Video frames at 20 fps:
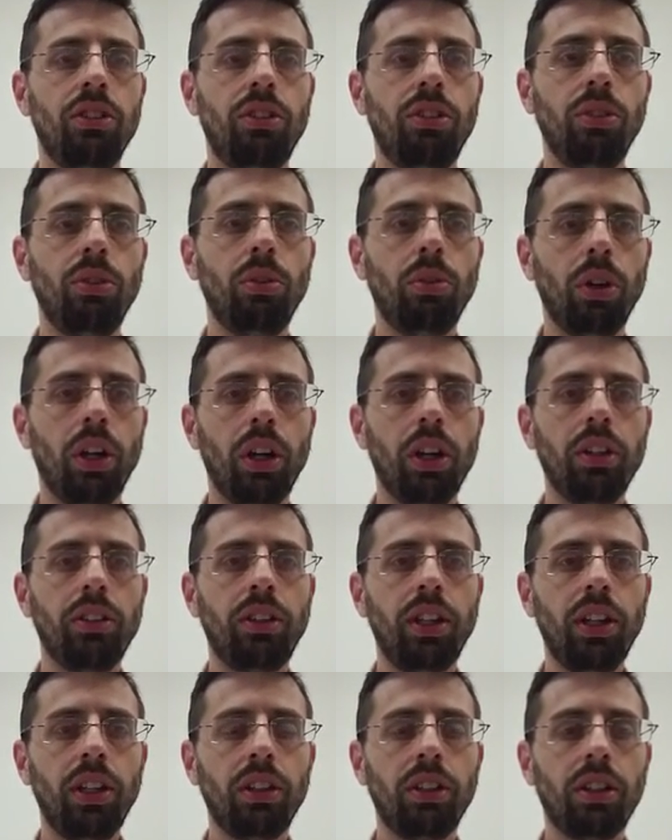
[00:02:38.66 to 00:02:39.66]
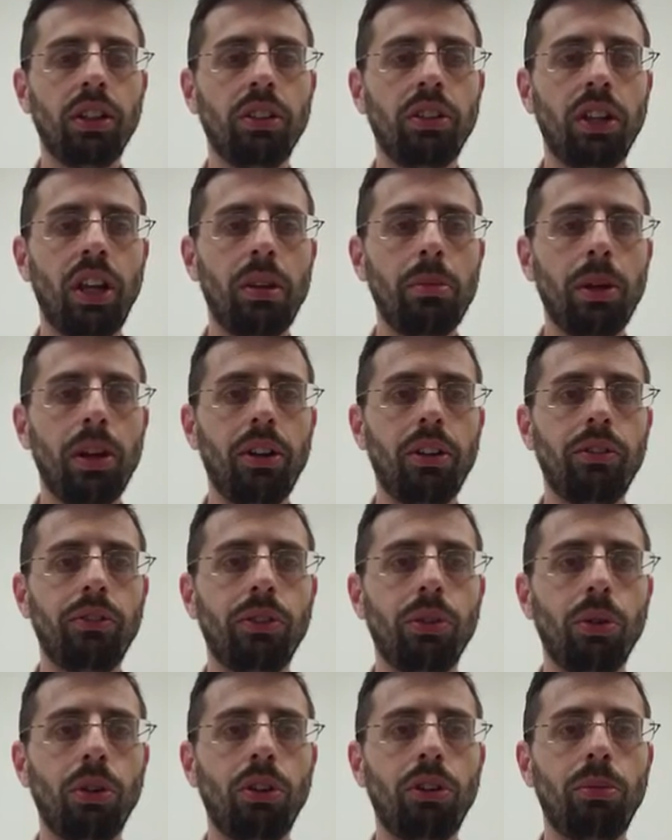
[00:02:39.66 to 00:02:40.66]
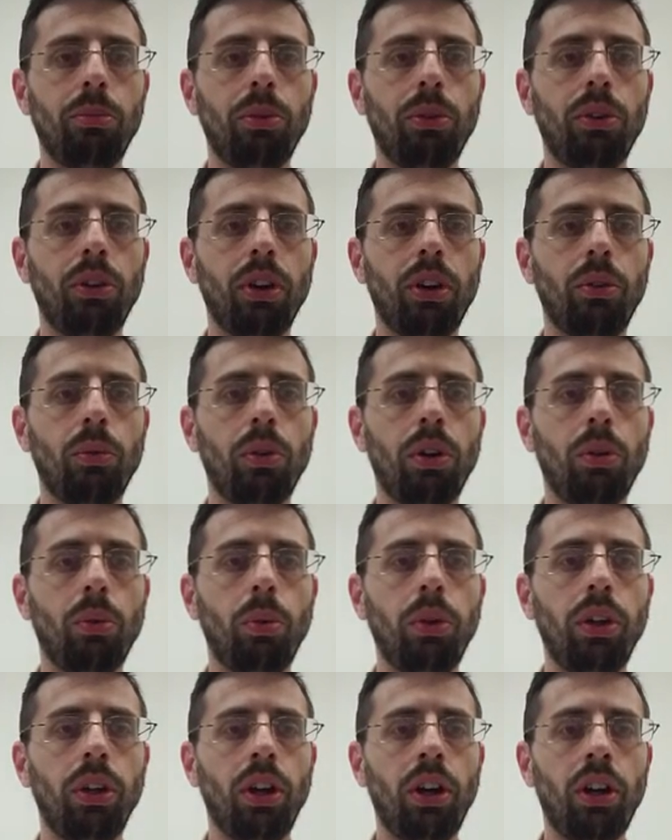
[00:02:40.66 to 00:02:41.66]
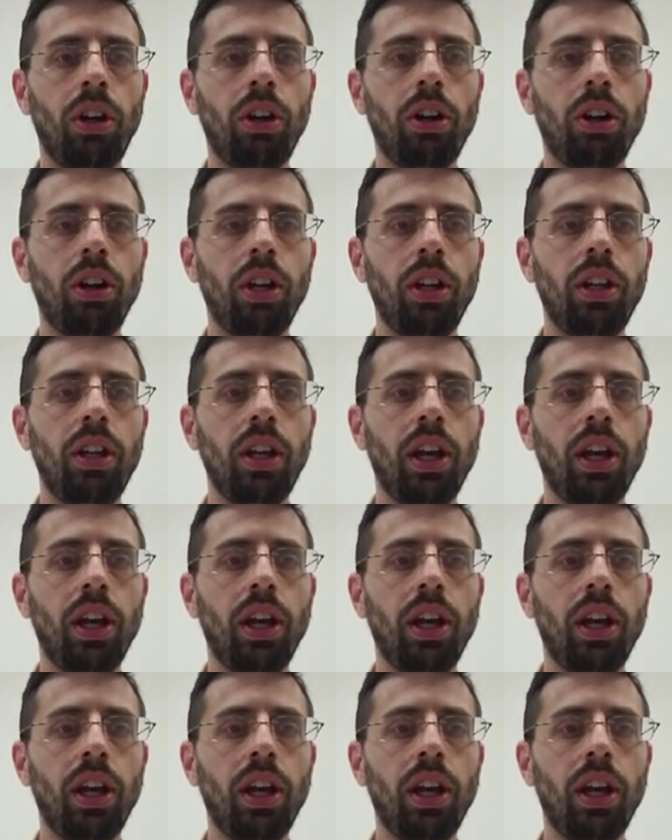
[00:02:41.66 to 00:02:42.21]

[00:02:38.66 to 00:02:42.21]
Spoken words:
to take a little time out and focus more on what we are,